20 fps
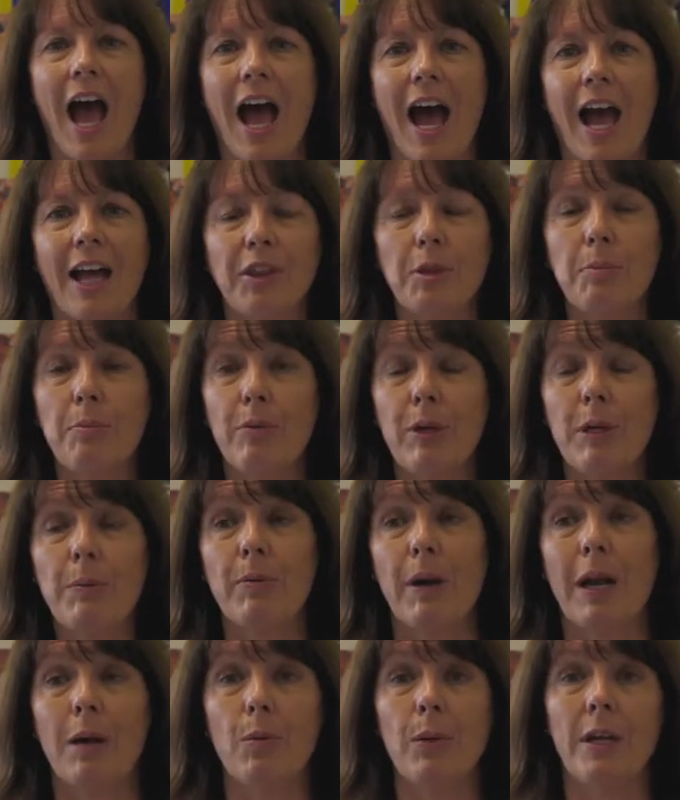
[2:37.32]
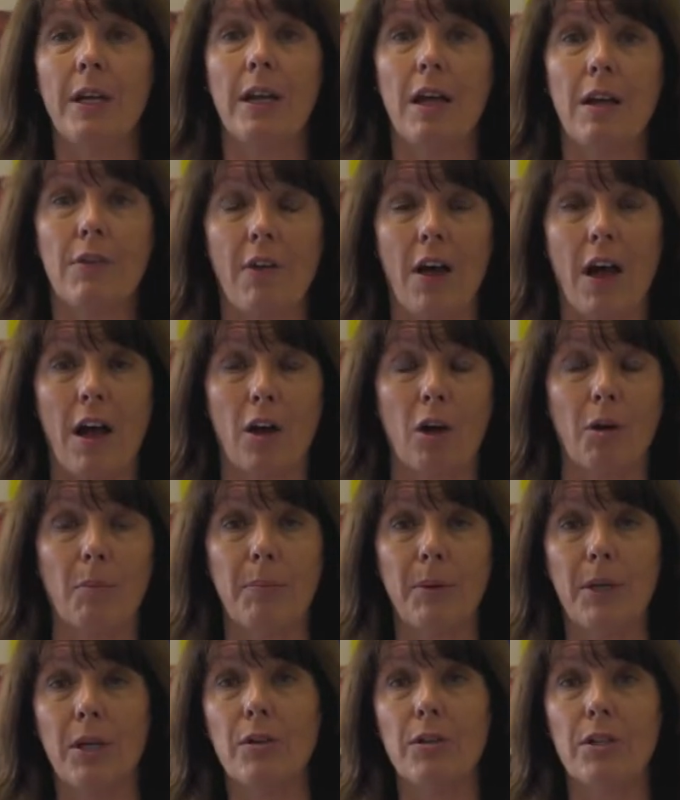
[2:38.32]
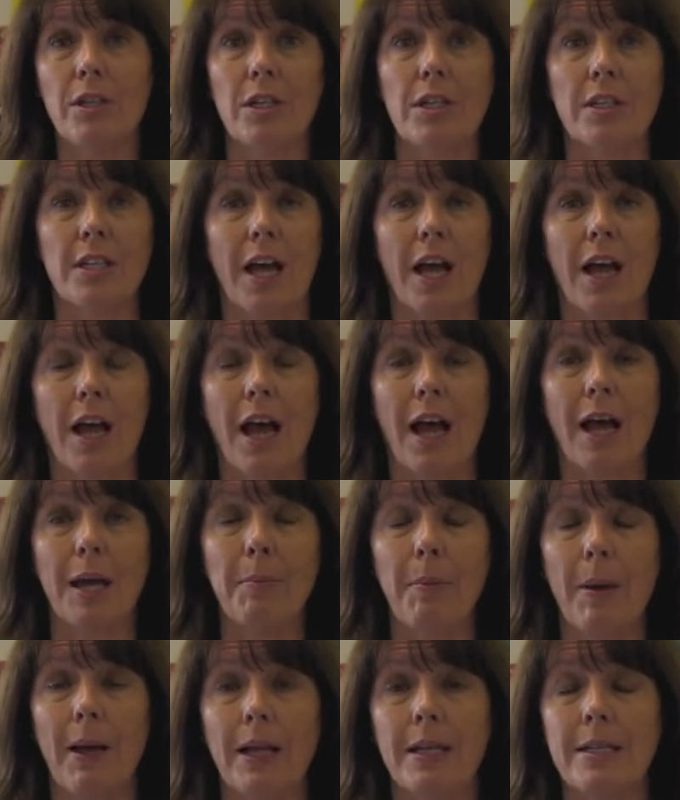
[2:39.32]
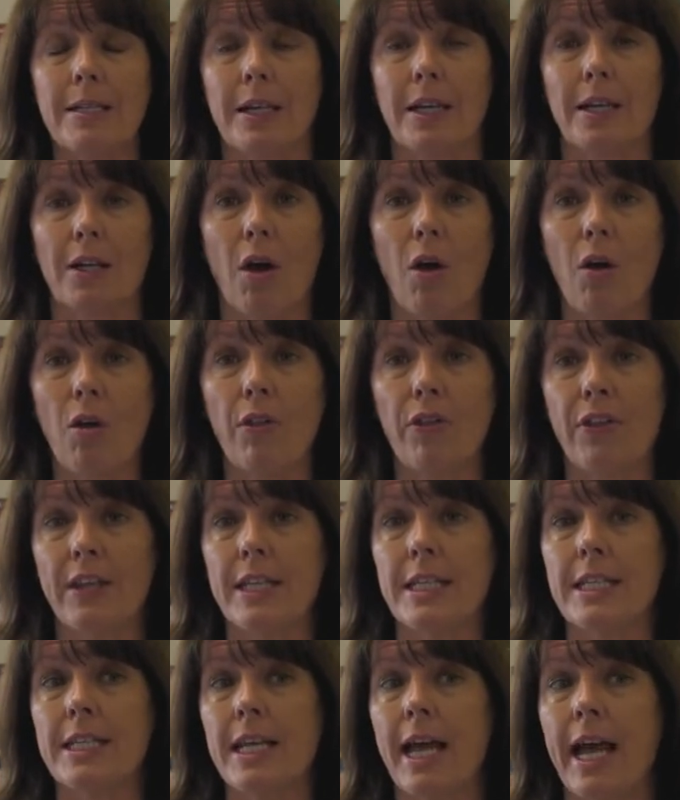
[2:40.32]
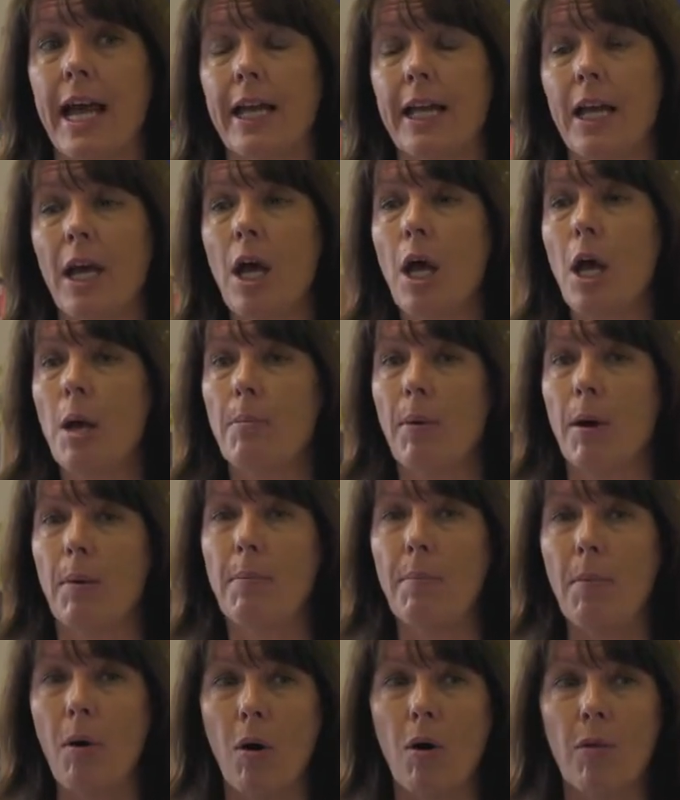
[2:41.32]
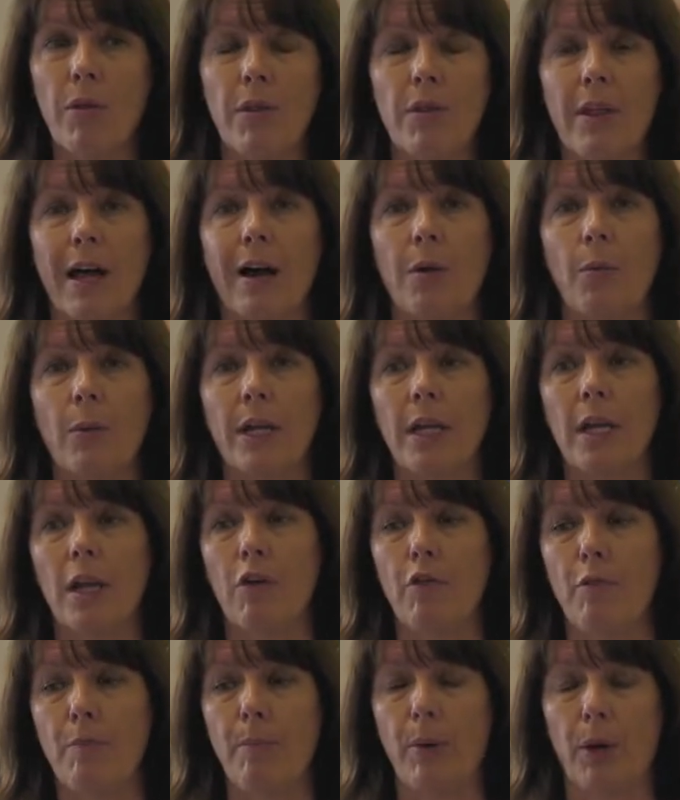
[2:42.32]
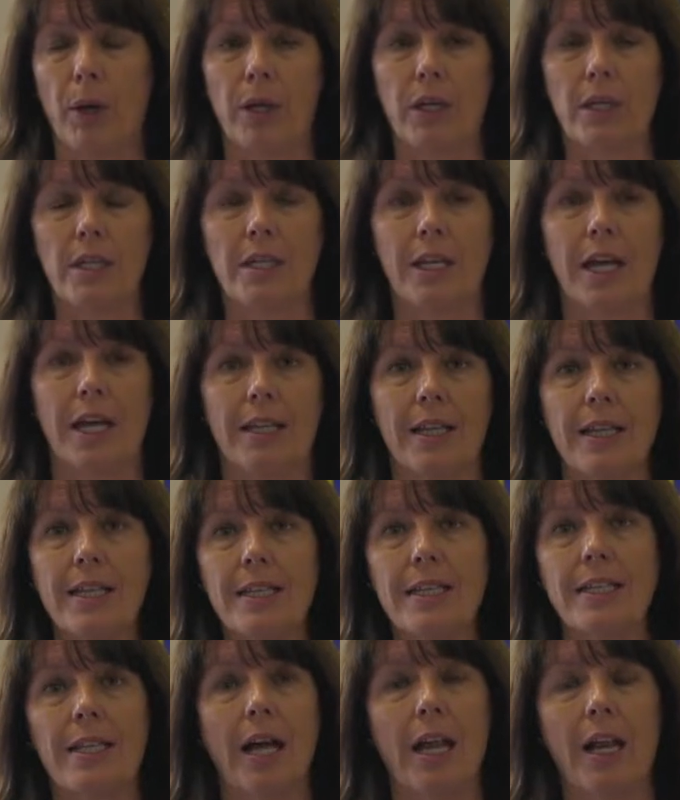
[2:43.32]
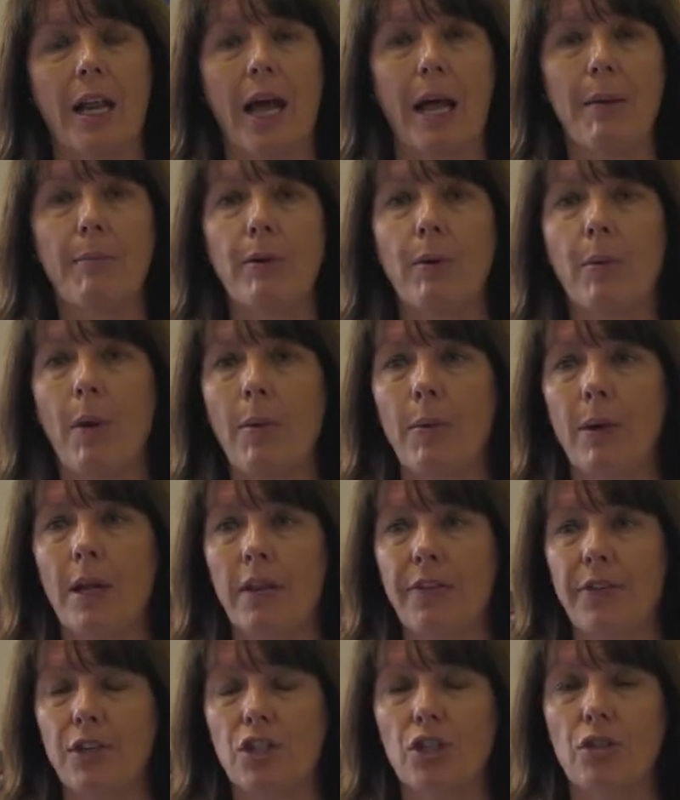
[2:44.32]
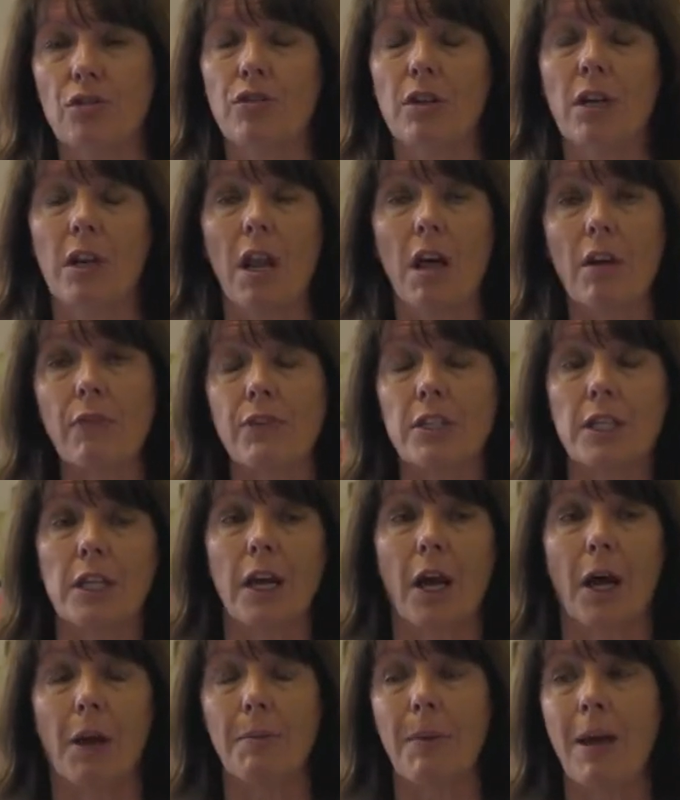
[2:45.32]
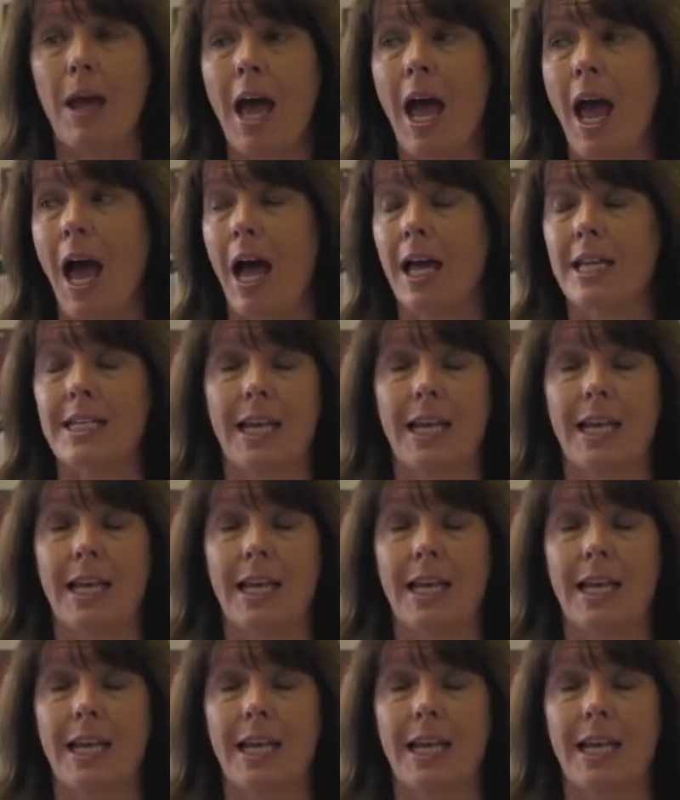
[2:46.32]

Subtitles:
At the pre-prep, we love our computers, our iPads, and all things tech. But more than that, we love books, and this is our library where the children love to come and